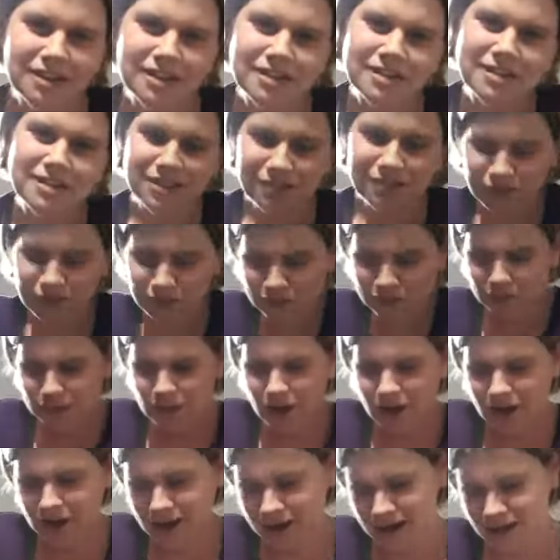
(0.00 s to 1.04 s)
So it's lots of
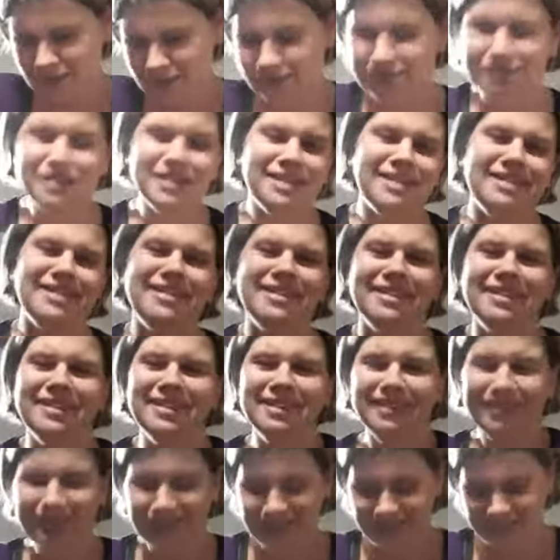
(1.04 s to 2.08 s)
workouts
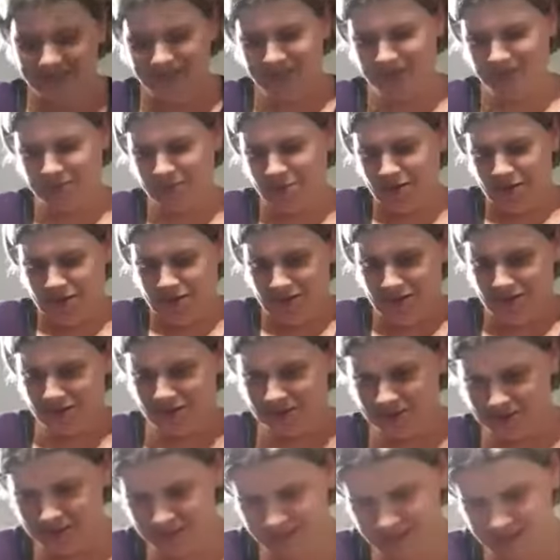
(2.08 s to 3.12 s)
on my
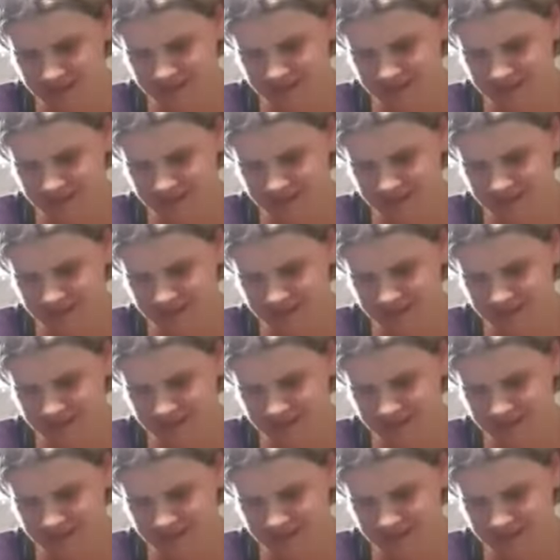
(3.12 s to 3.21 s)
arms.